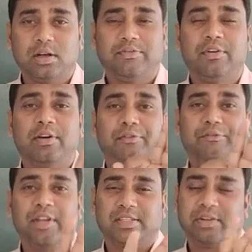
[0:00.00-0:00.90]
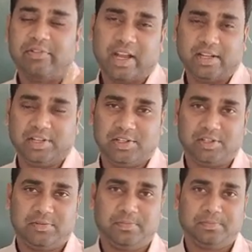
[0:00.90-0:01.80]
of fixed
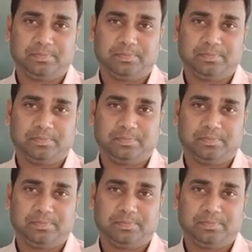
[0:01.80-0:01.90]
factors.